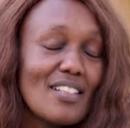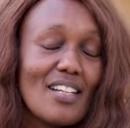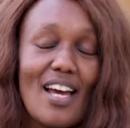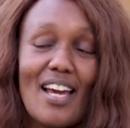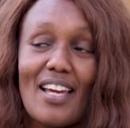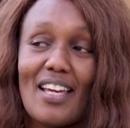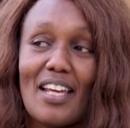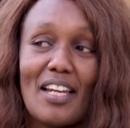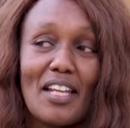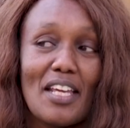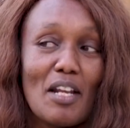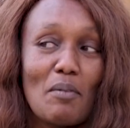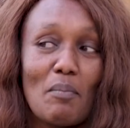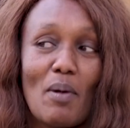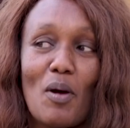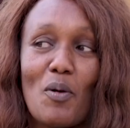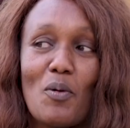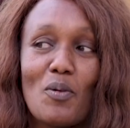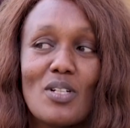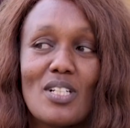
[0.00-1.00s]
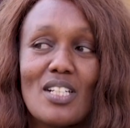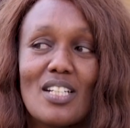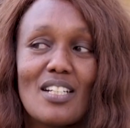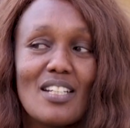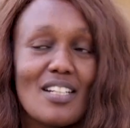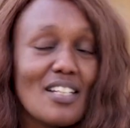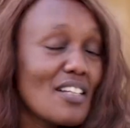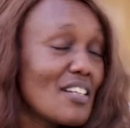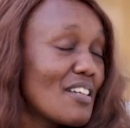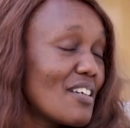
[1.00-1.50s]
I can get my own
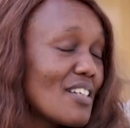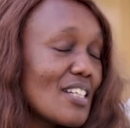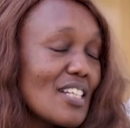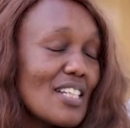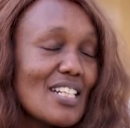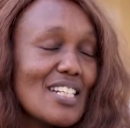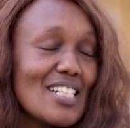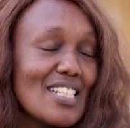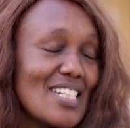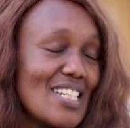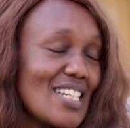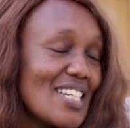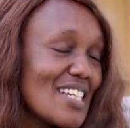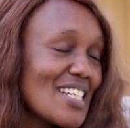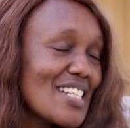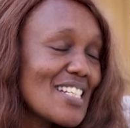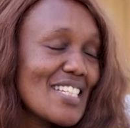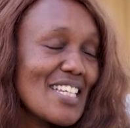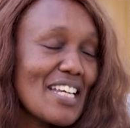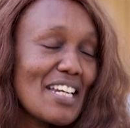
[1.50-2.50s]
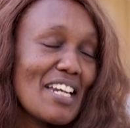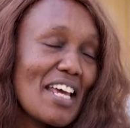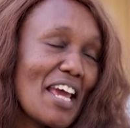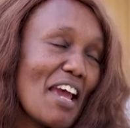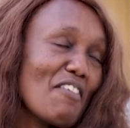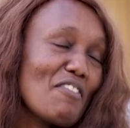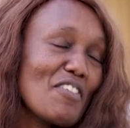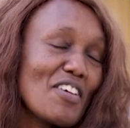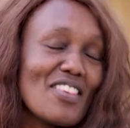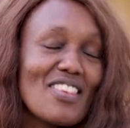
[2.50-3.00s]
digs and
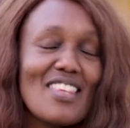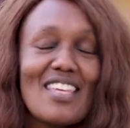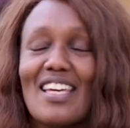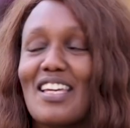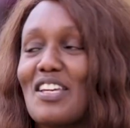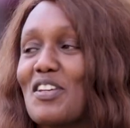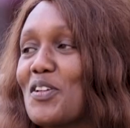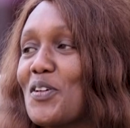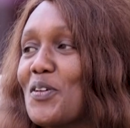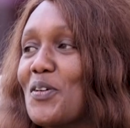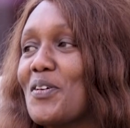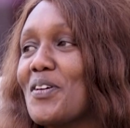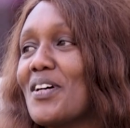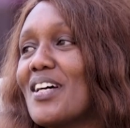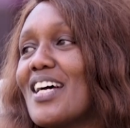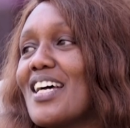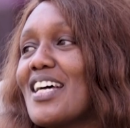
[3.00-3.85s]
everything, you know.